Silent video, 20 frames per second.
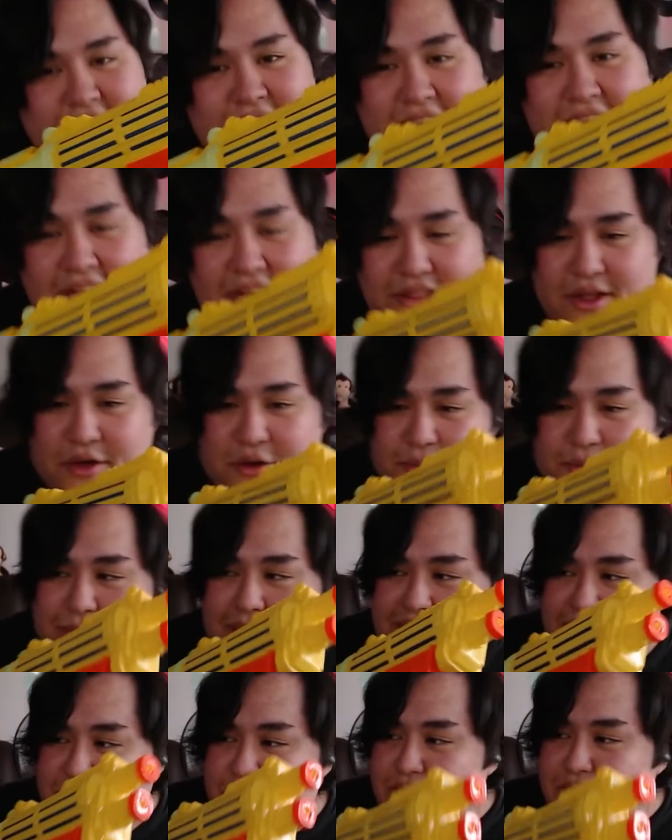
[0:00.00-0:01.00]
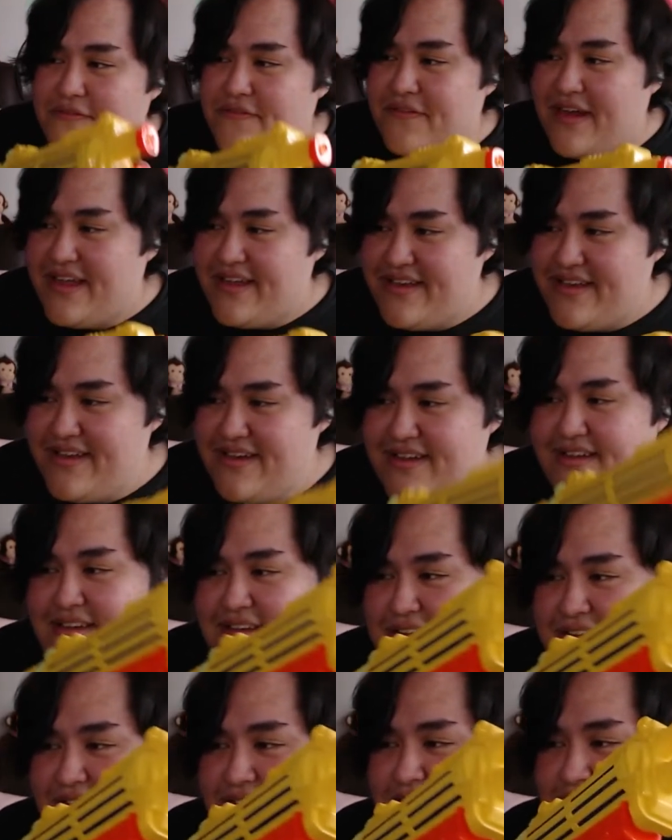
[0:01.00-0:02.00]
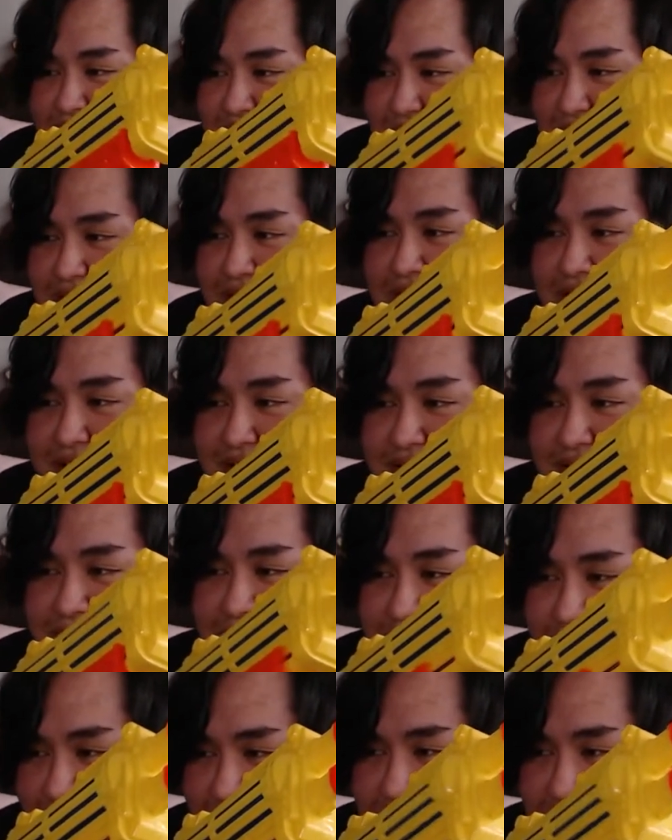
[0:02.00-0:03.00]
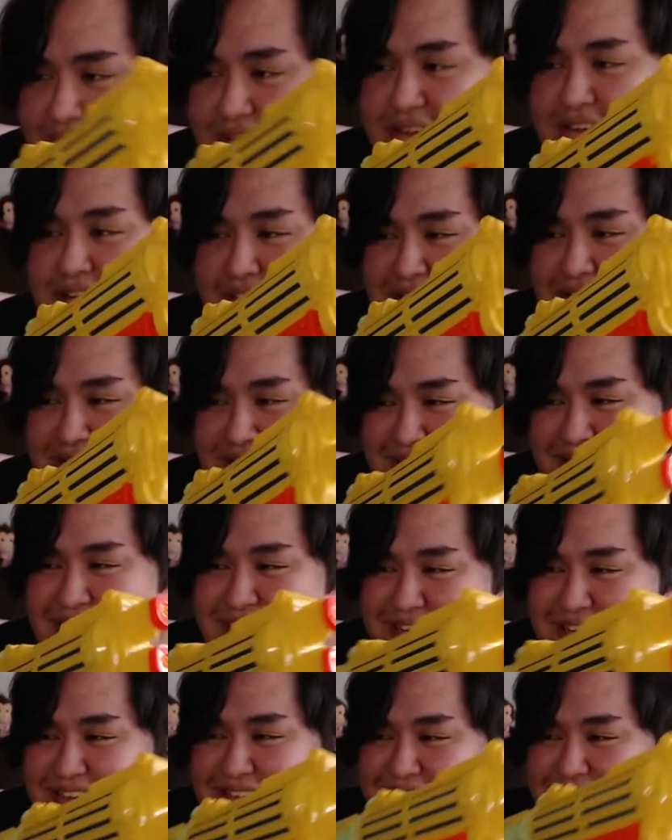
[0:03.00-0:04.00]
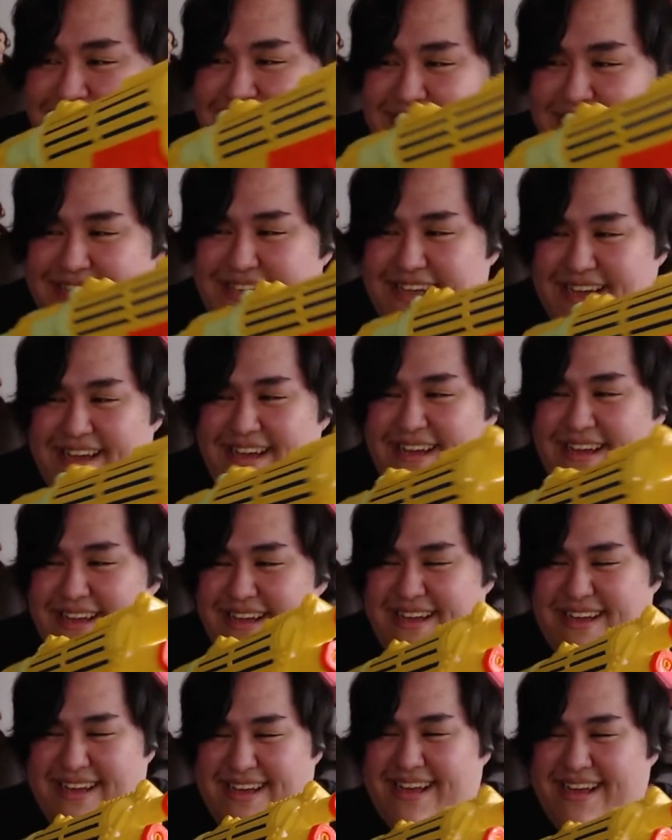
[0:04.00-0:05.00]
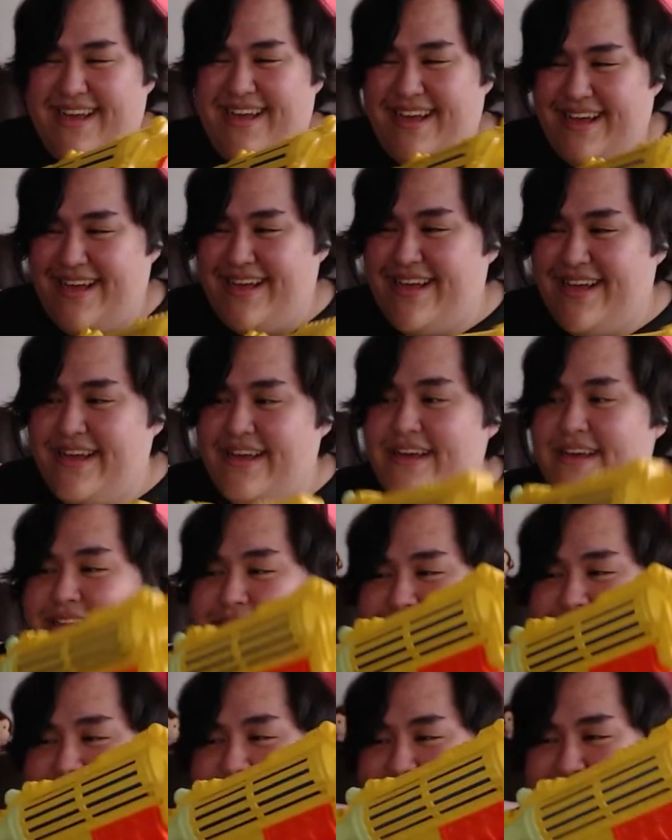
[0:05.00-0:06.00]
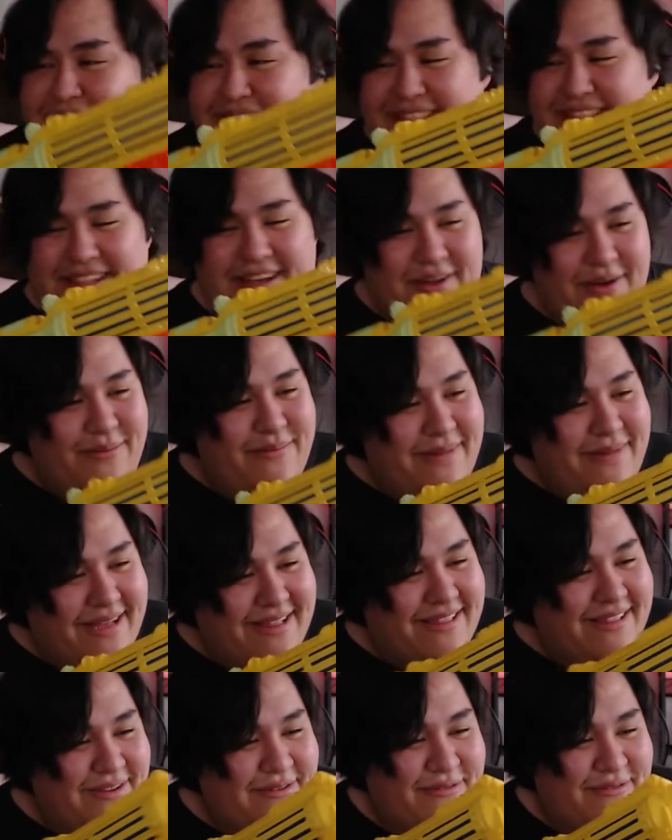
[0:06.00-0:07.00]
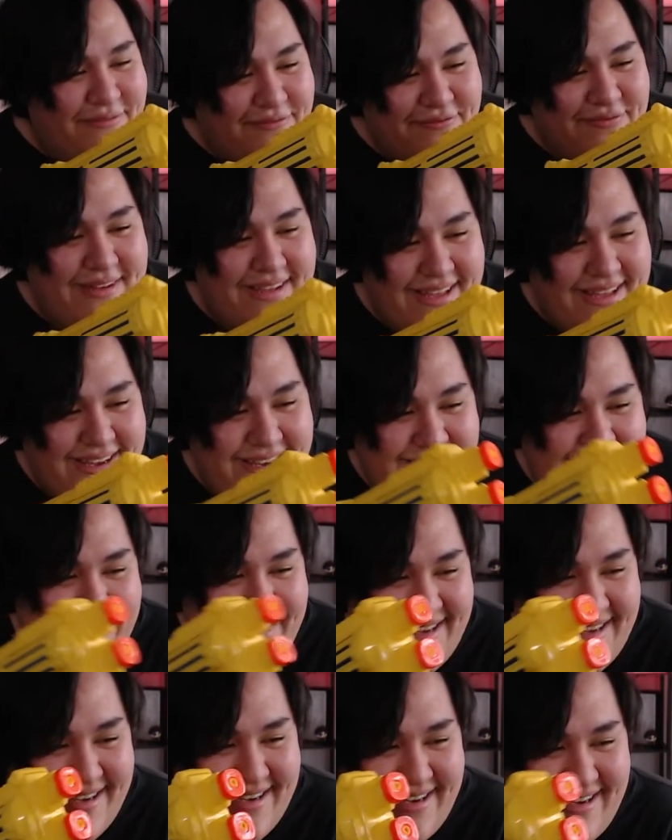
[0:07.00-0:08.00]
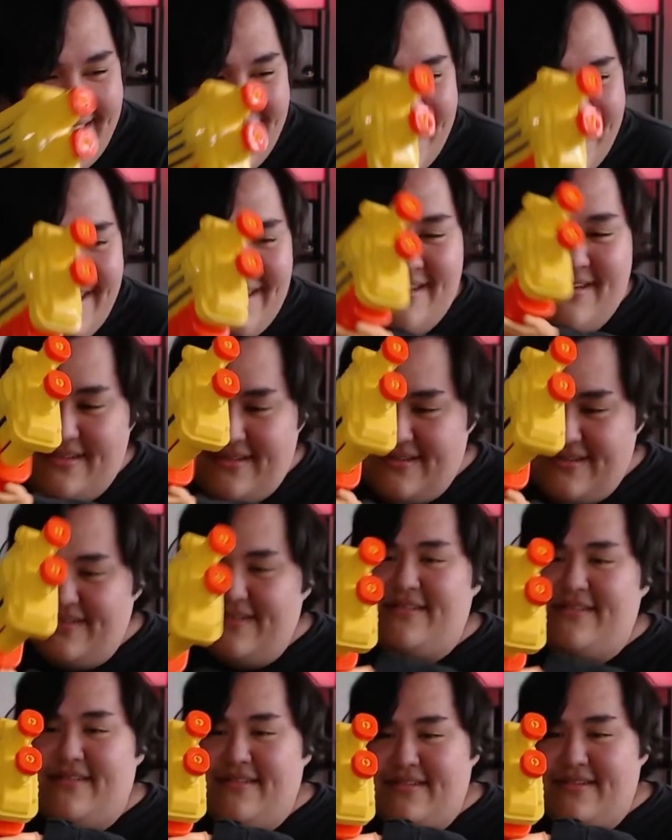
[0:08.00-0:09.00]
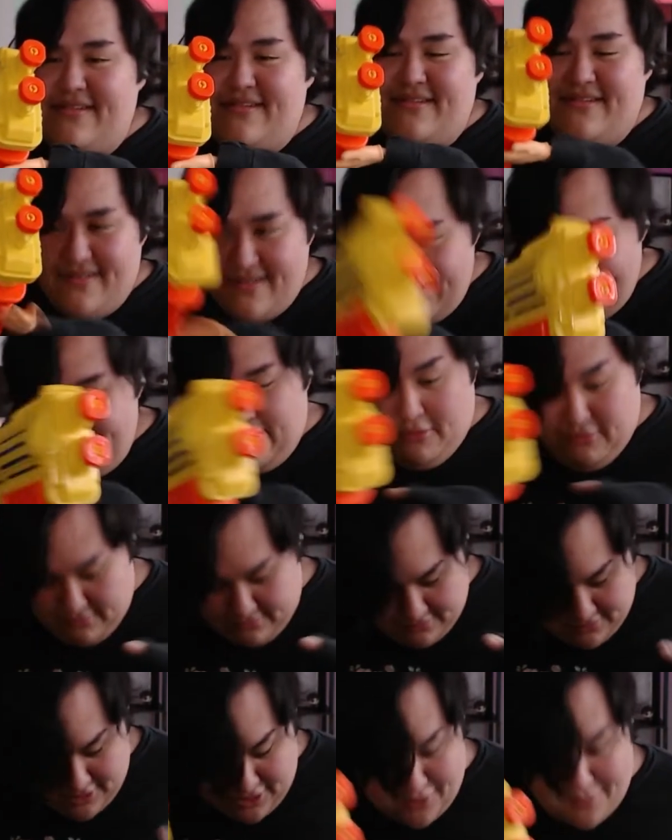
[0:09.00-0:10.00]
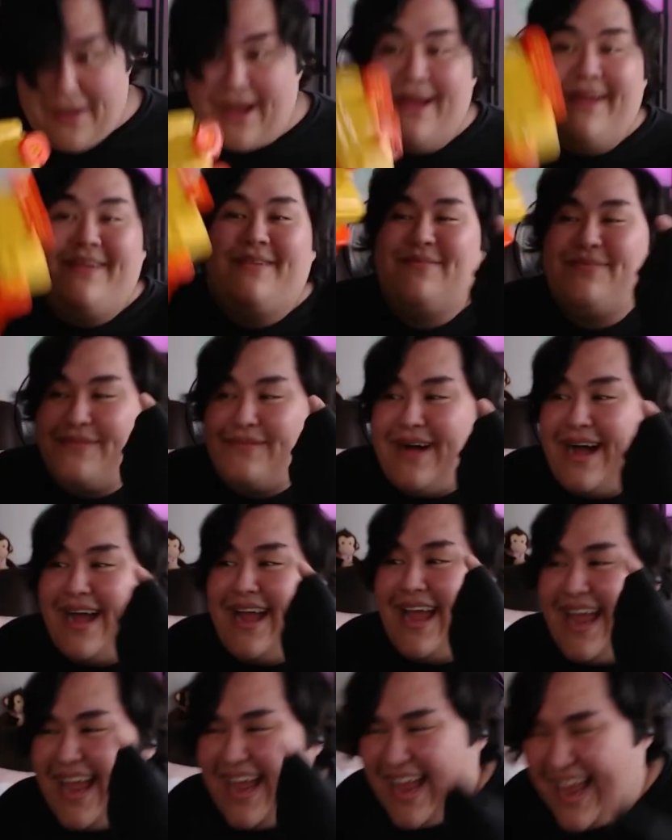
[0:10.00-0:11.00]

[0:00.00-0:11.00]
with or have a fun time, laughable moments, stuff that's clippable that really just shows or you have a lot of fun, and then you can use that and put that on your other socials. That's a perfect way